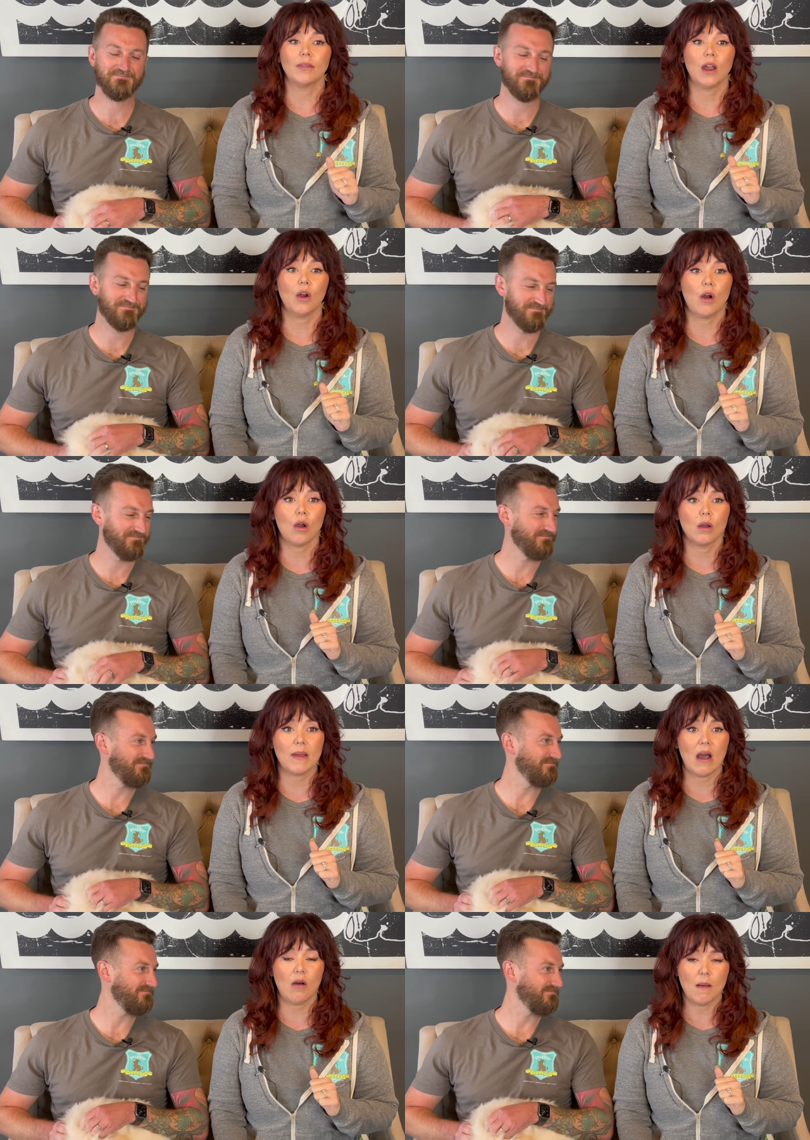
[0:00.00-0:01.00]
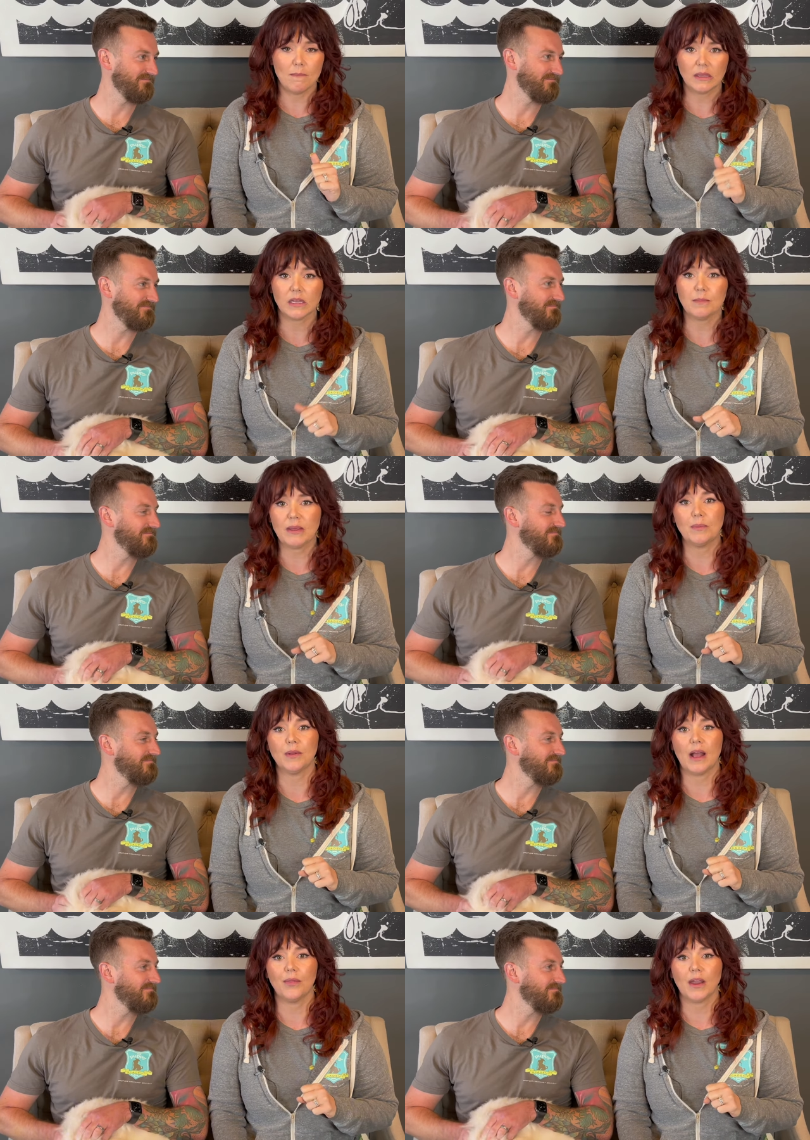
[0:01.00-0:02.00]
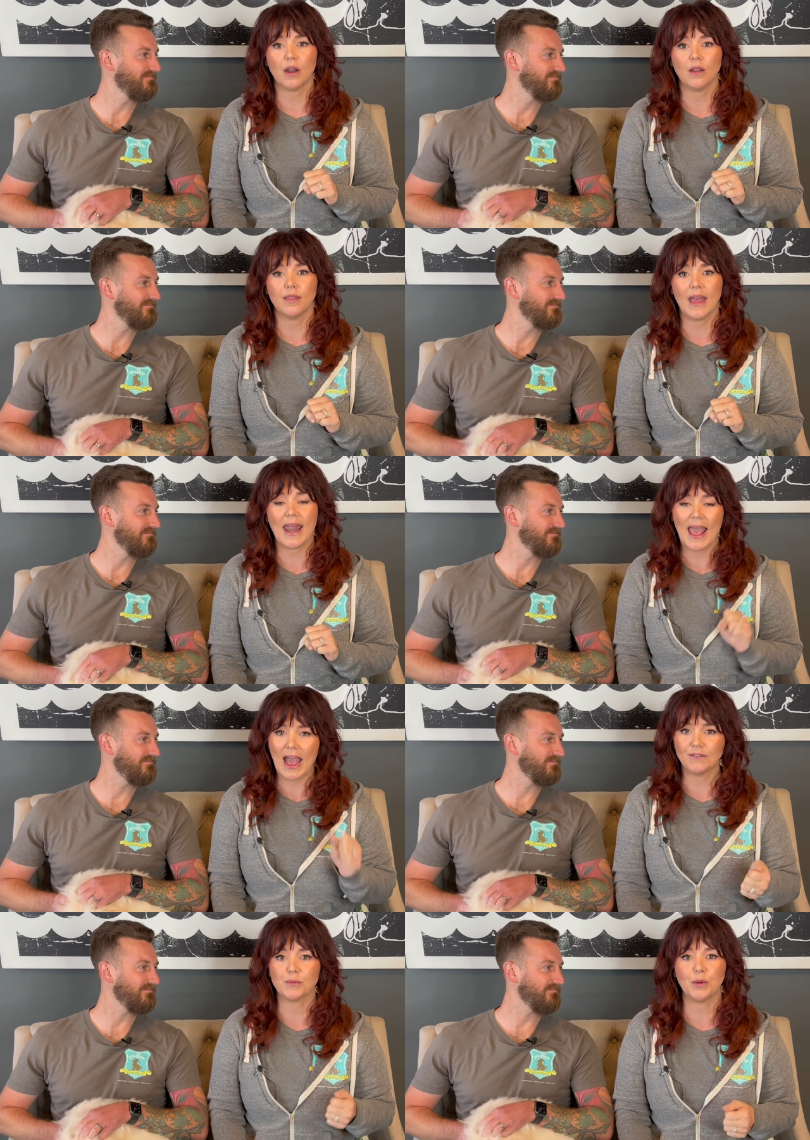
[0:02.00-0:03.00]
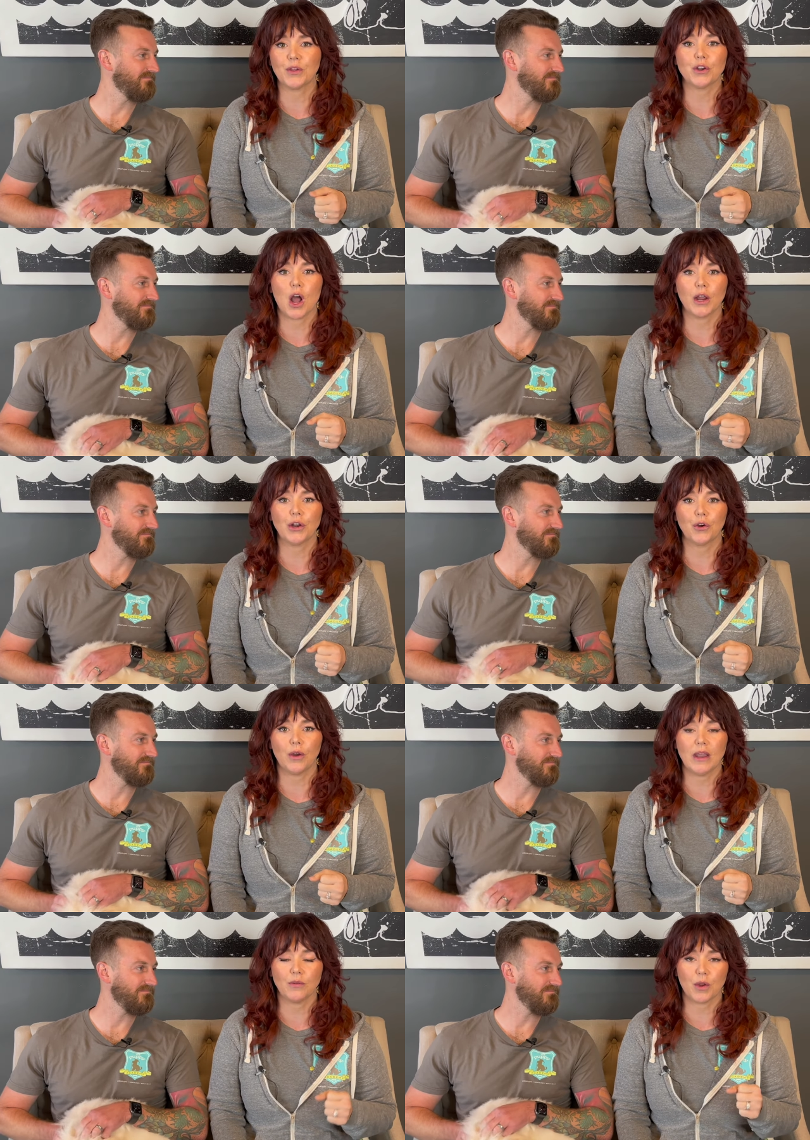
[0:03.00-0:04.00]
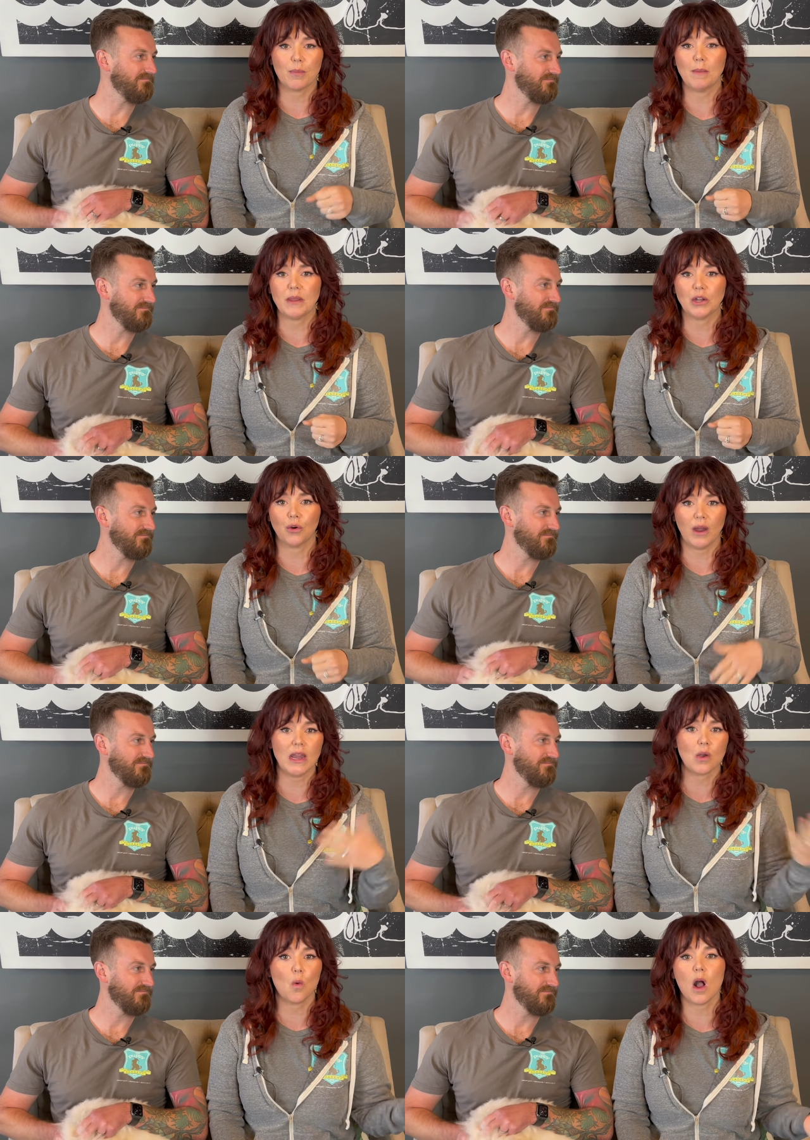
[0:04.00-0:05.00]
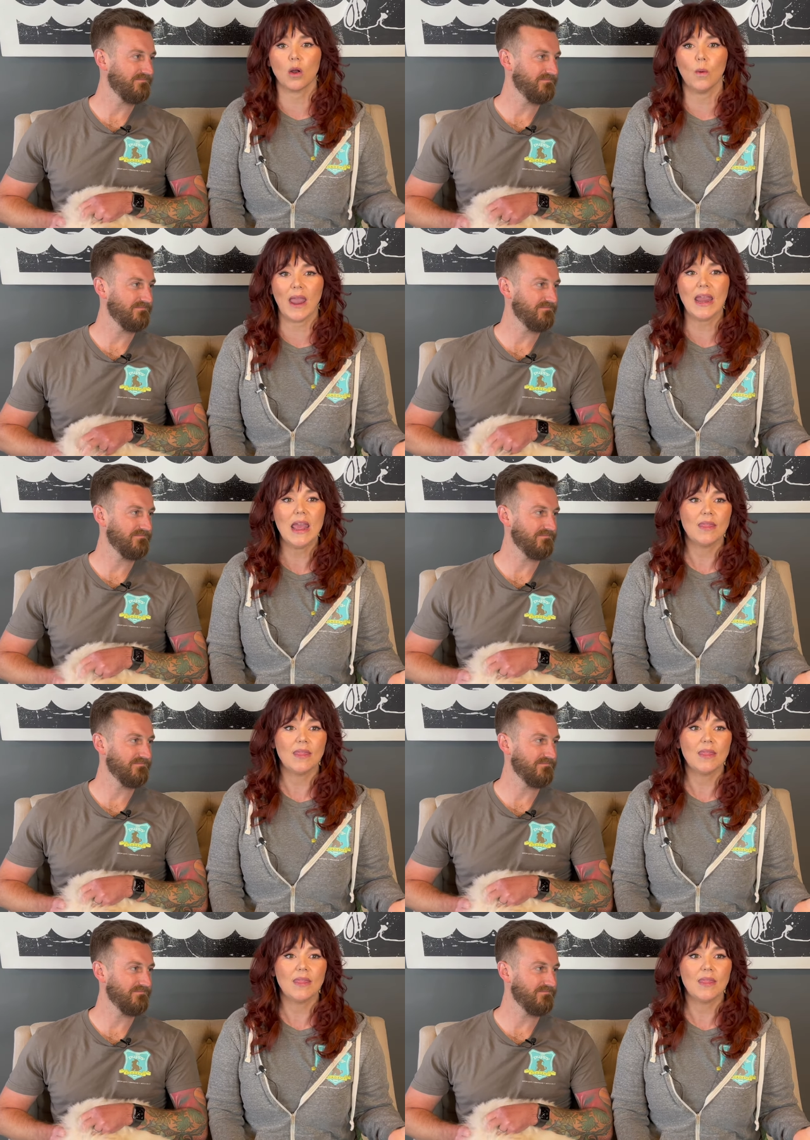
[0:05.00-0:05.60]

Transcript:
Speaker 1: there are about a million people out there that have to put their dog in a crate, eh, their puppy in a crate and walk away.